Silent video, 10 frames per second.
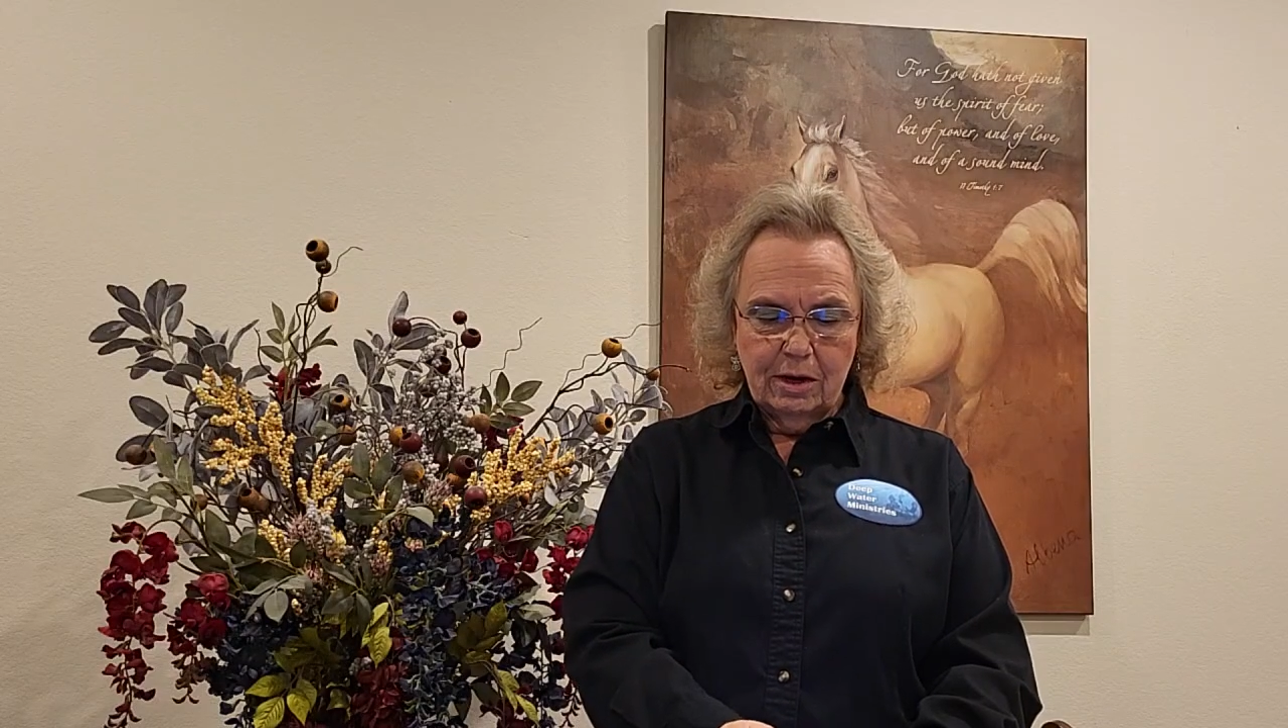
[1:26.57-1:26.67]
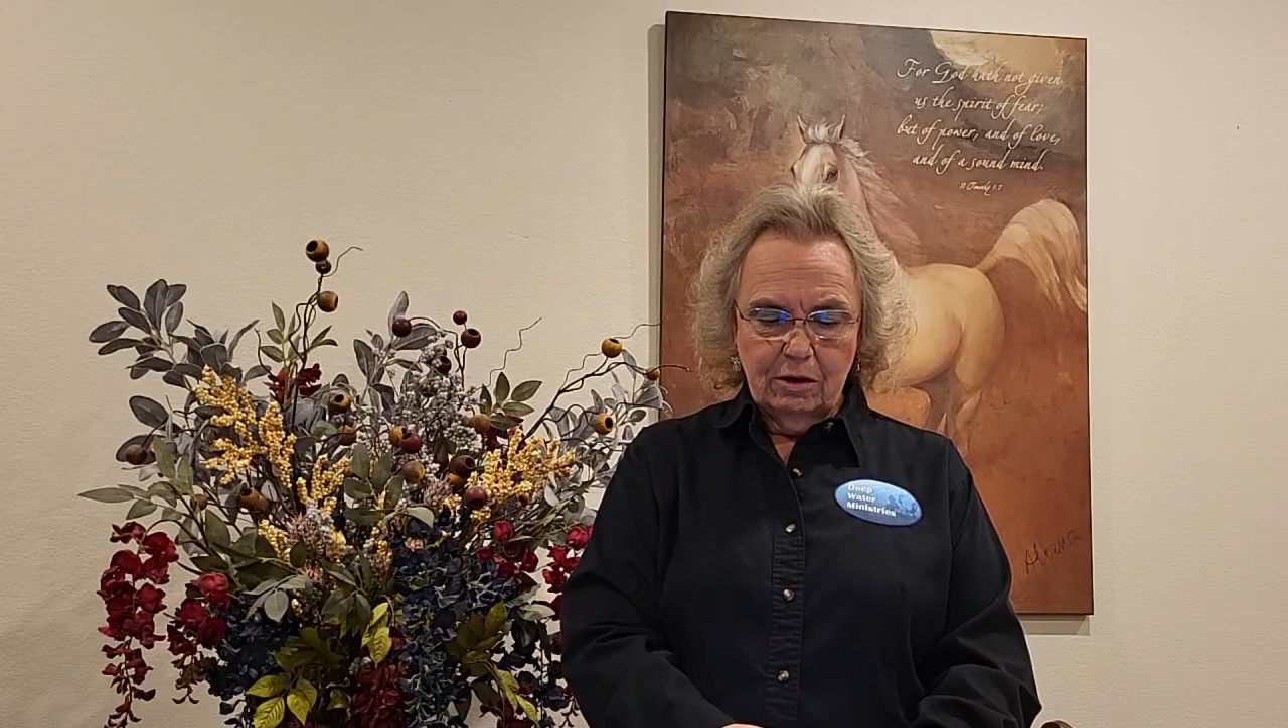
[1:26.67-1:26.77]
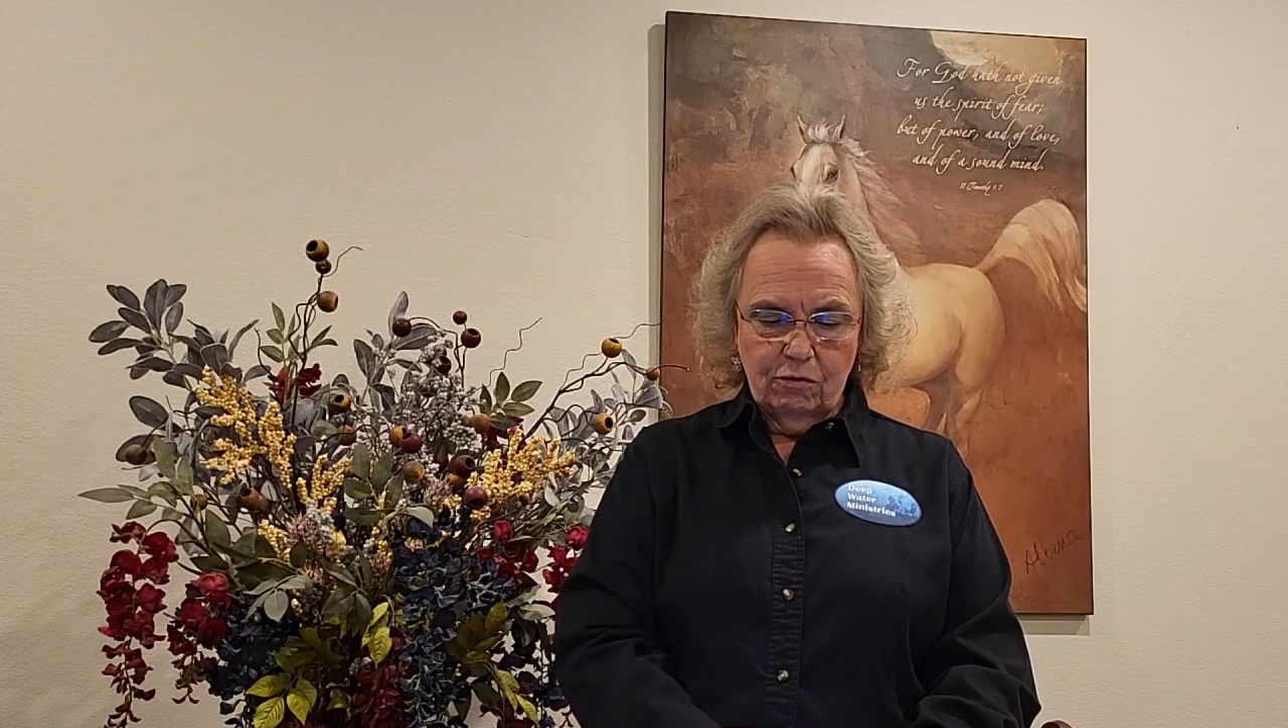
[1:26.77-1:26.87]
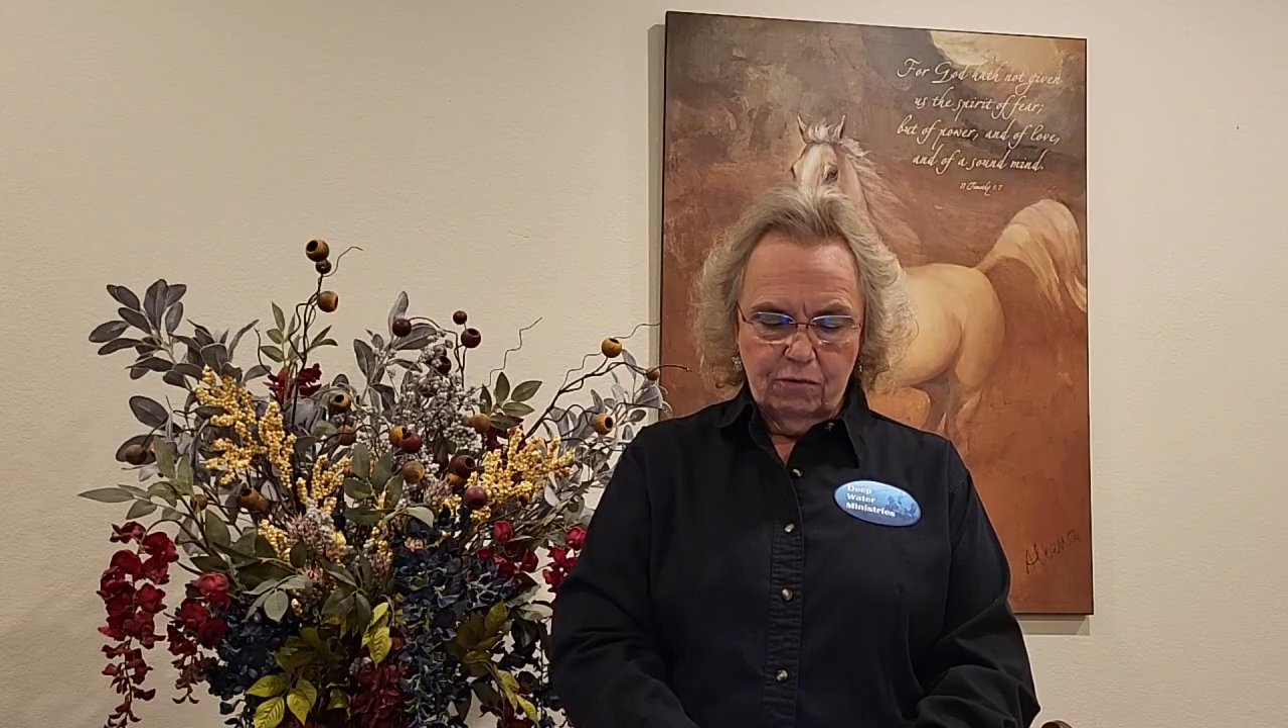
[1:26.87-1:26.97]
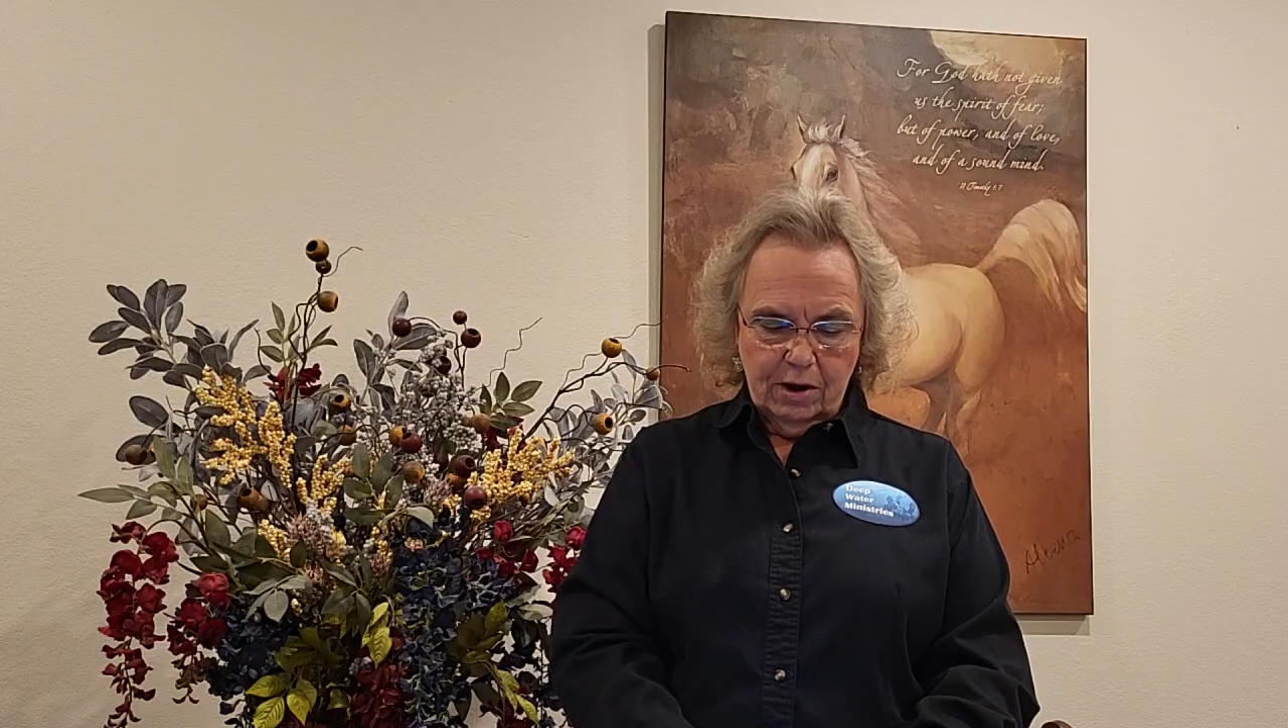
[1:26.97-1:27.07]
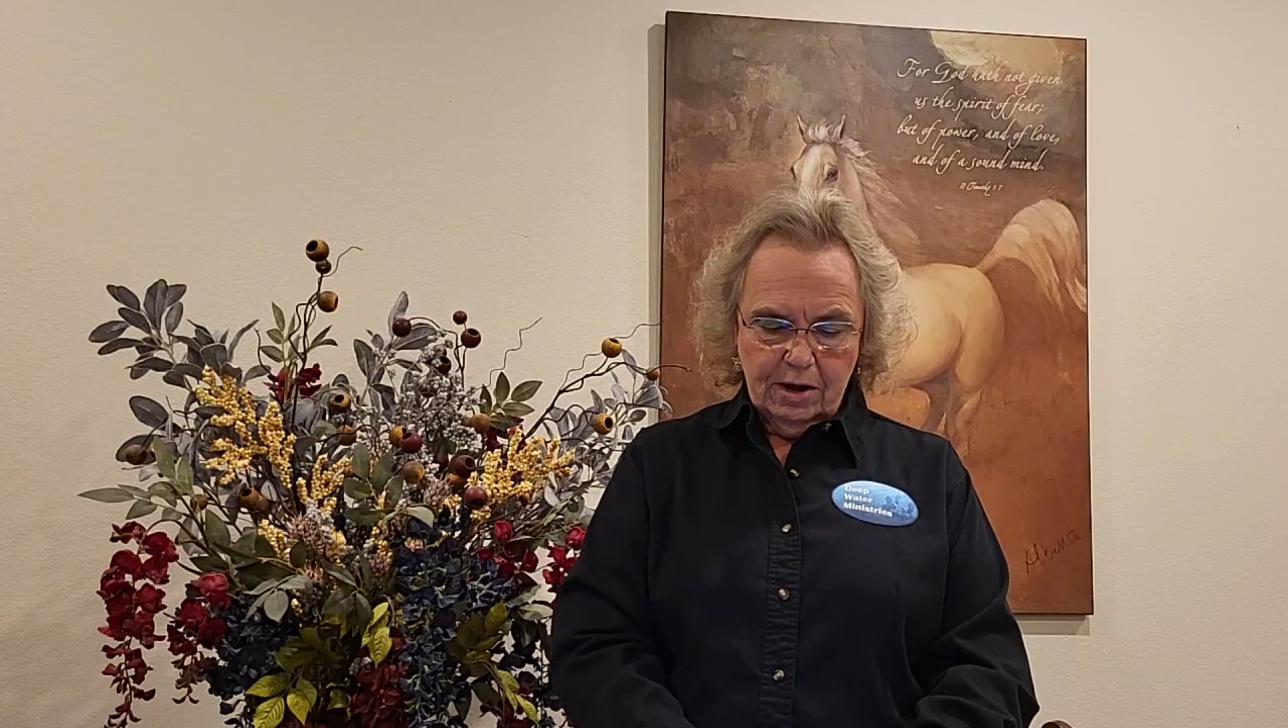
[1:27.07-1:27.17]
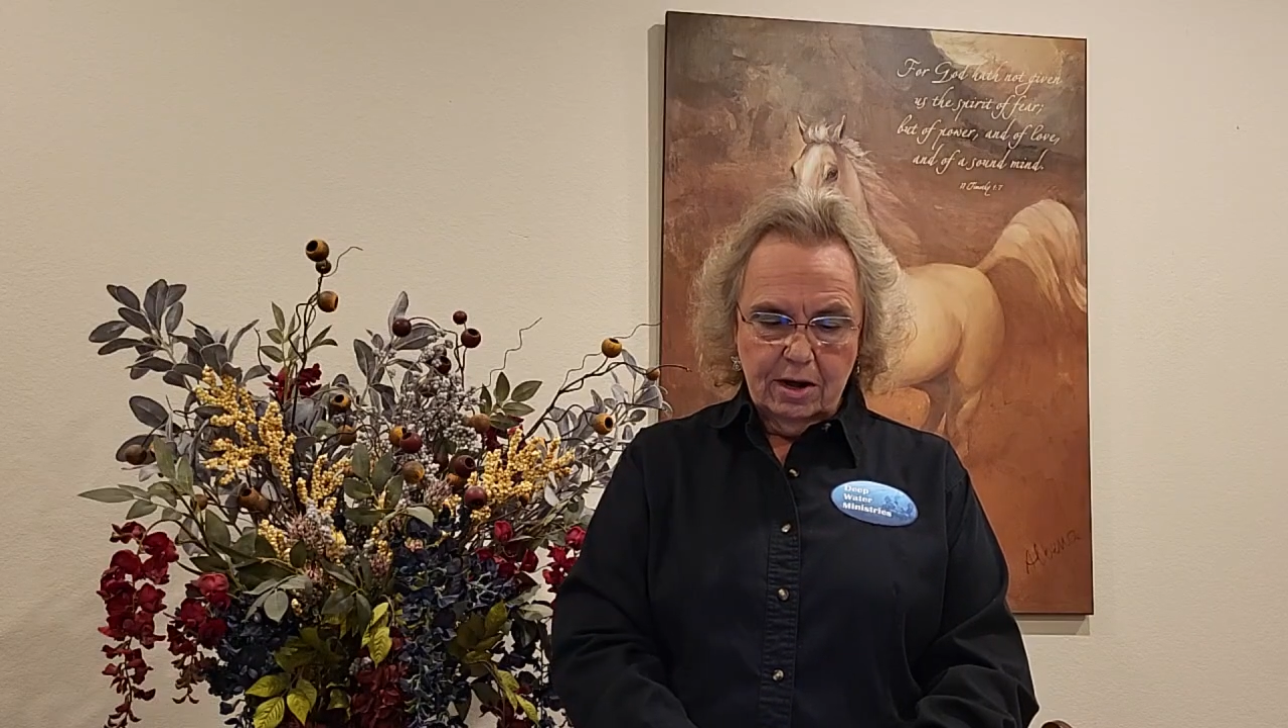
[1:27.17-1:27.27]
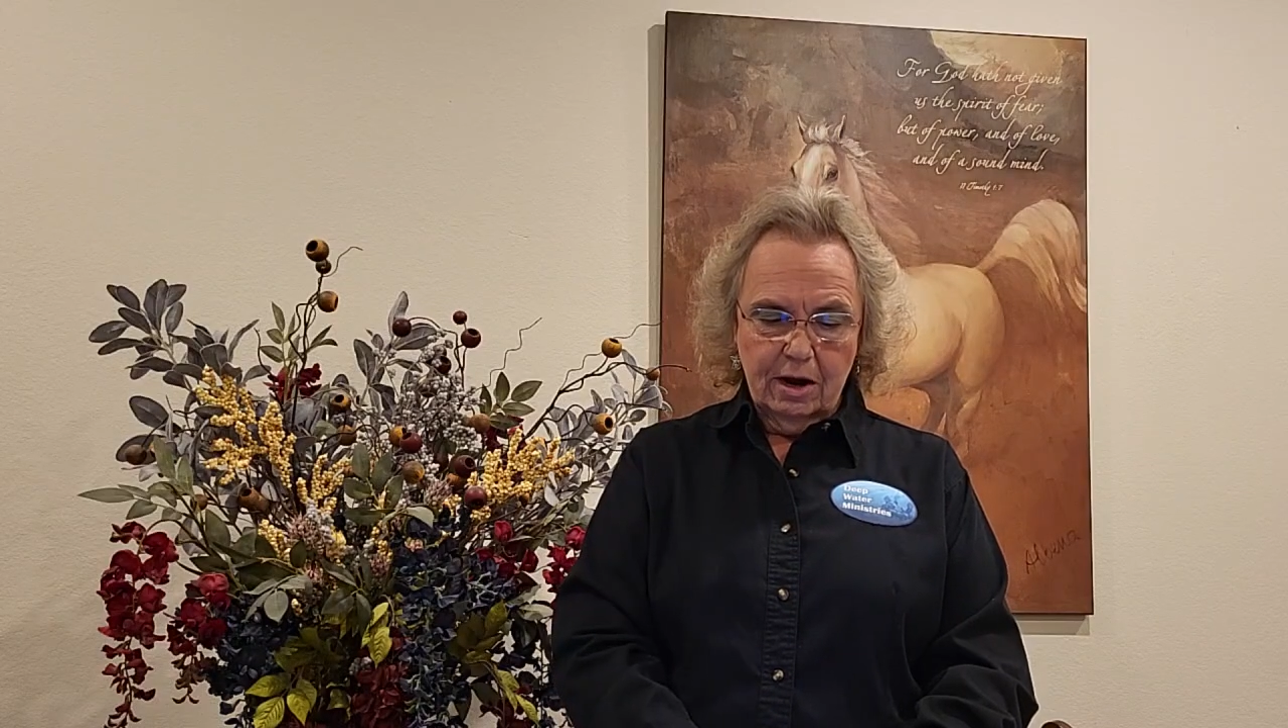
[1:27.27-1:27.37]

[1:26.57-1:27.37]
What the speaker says: it's Friday